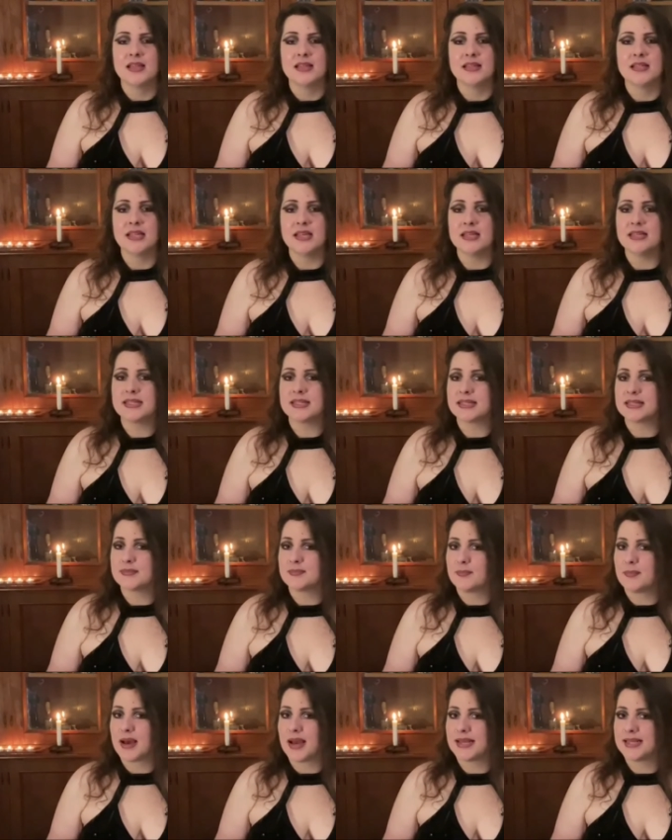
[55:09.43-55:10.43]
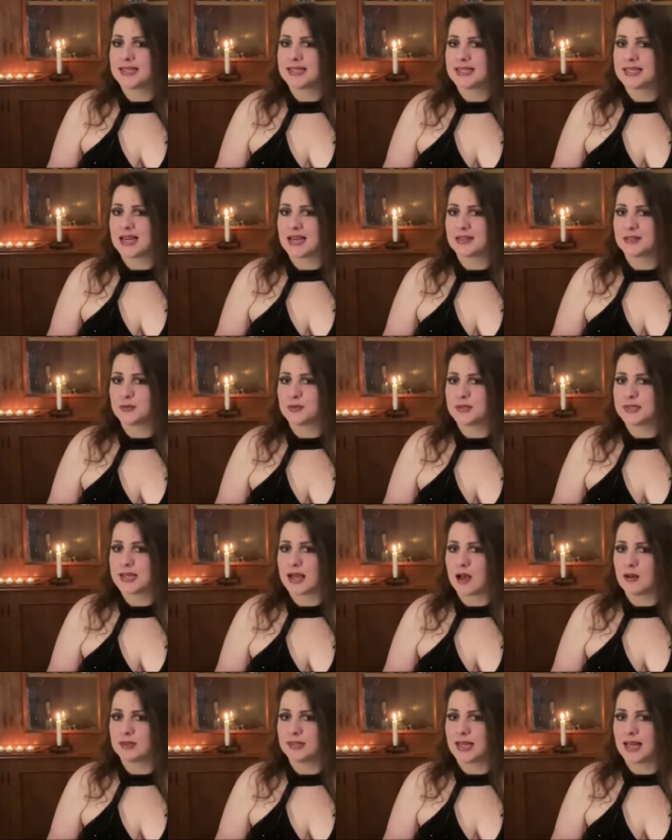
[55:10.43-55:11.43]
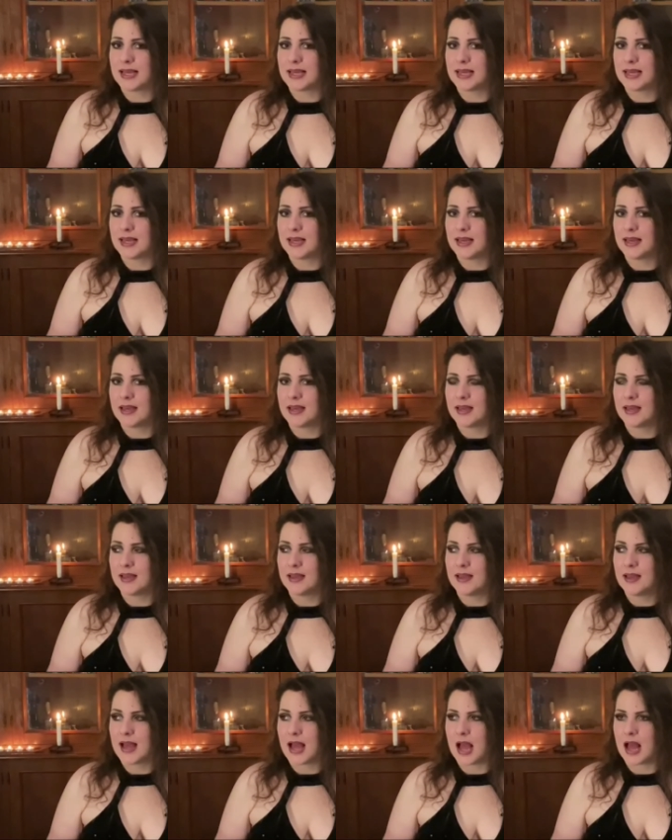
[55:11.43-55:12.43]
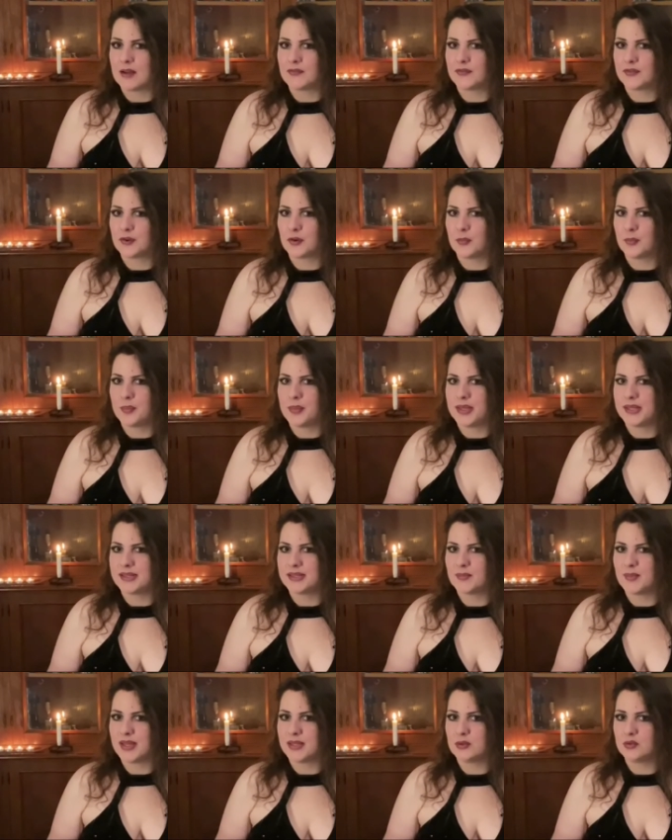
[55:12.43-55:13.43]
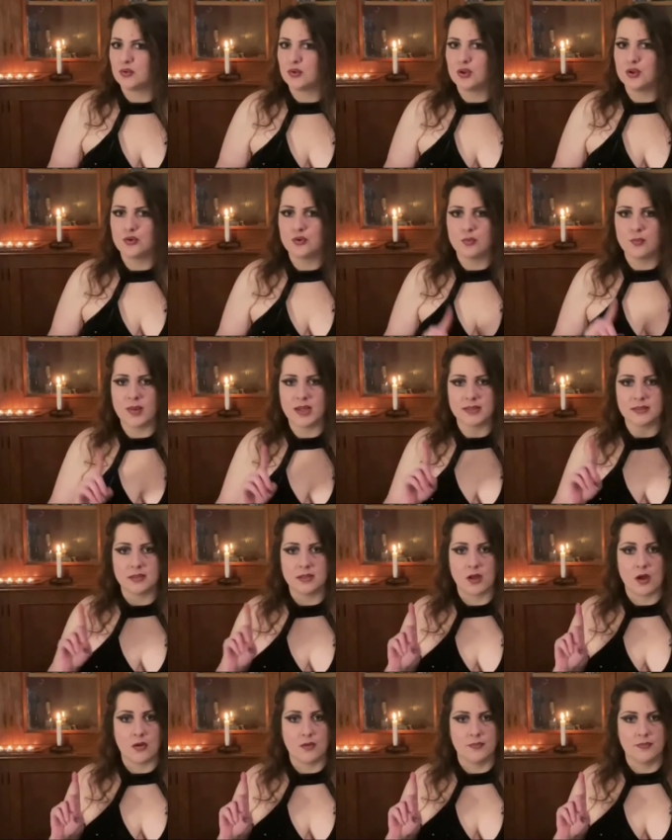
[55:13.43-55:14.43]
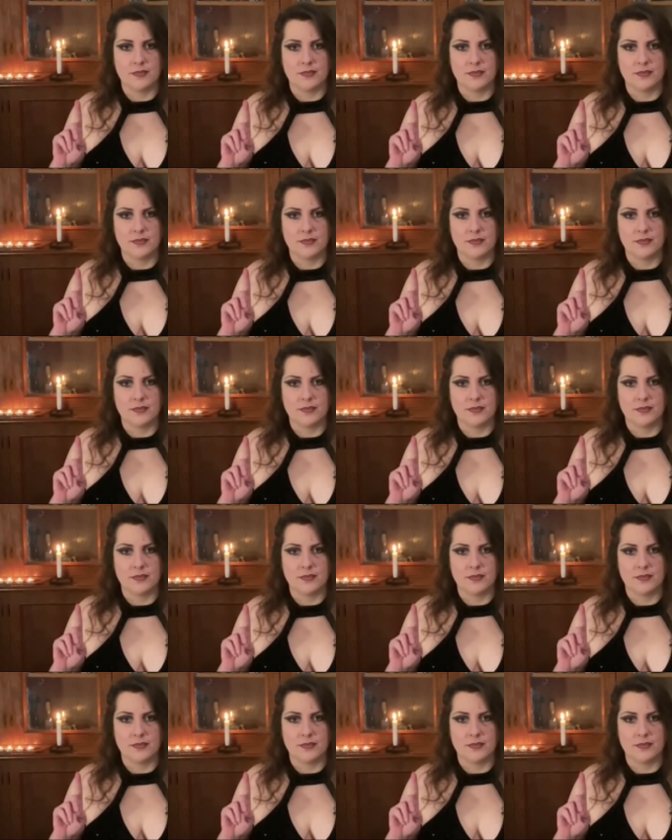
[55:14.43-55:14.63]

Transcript: This might start to sound like a half commitment to you, but no.